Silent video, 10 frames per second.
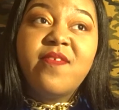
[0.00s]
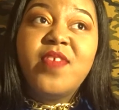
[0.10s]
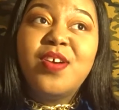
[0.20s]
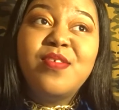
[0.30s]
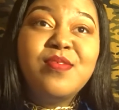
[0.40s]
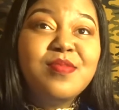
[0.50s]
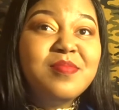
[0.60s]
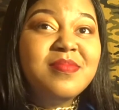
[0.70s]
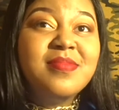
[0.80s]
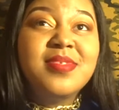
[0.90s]

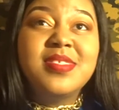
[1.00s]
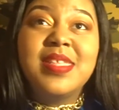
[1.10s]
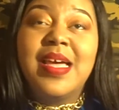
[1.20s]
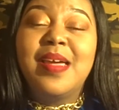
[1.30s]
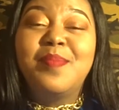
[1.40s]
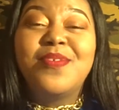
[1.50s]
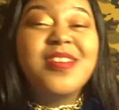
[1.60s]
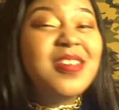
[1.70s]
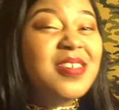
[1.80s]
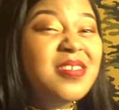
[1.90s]
phones, like,
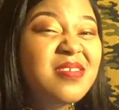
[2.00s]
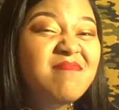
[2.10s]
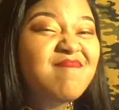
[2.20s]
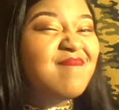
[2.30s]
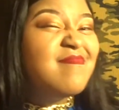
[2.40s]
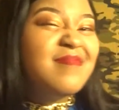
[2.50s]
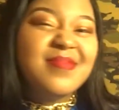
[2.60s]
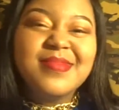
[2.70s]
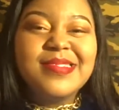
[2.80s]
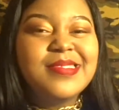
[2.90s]
bruh,
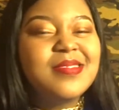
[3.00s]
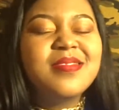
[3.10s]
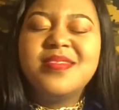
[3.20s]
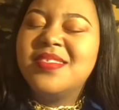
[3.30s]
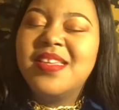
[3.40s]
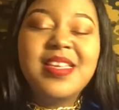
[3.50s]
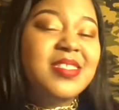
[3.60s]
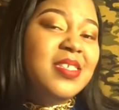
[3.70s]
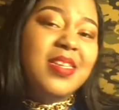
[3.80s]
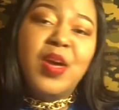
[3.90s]

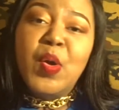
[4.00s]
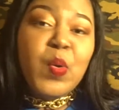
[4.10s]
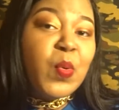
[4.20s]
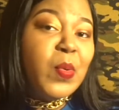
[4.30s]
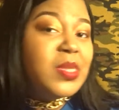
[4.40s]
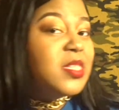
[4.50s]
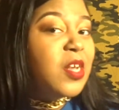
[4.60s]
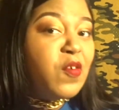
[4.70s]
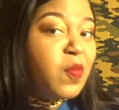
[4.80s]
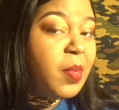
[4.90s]
it's a no. It's a
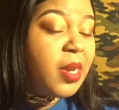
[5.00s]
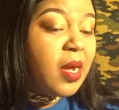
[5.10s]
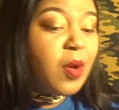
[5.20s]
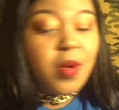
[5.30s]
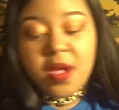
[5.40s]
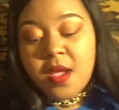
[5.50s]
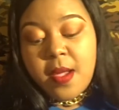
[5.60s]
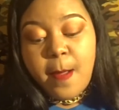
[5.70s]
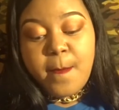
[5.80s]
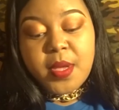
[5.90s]
no for me, dog.
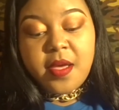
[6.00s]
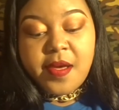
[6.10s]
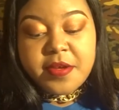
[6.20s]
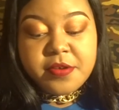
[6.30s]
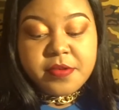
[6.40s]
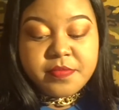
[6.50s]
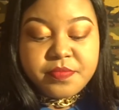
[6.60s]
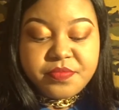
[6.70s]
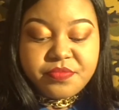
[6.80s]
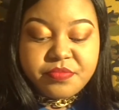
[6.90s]
But, um,
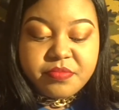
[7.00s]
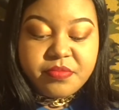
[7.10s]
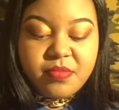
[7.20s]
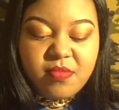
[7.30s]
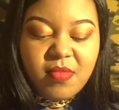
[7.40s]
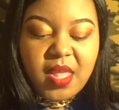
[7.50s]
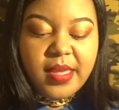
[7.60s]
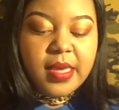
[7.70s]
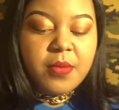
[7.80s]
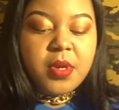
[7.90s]

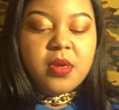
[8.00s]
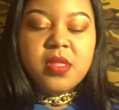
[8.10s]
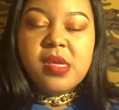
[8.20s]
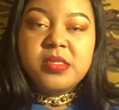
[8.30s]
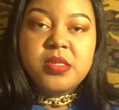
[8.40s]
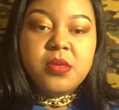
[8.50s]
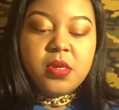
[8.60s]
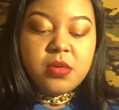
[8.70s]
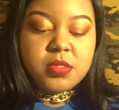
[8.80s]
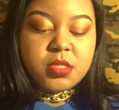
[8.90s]
yeah, what are your thoughts on
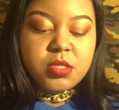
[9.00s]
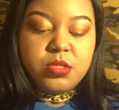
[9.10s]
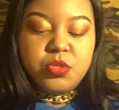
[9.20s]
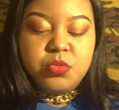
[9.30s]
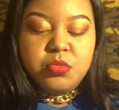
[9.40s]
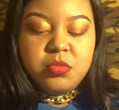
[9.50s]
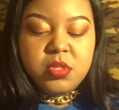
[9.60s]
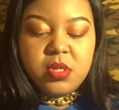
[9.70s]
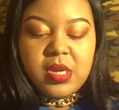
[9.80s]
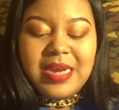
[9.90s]
those? Do you
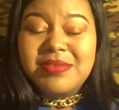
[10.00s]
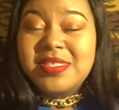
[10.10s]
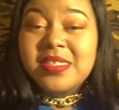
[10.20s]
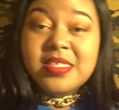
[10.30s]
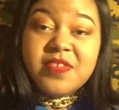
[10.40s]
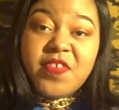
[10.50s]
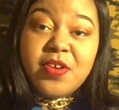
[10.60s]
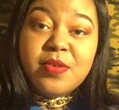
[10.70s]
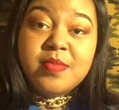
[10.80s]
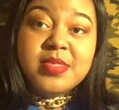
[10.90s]
are you still into
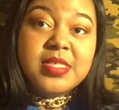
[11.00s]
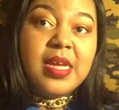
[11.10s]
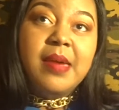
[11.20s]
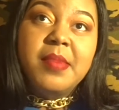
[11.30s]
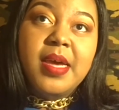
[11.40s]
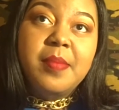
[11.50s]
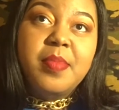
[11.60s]
foams? I'm not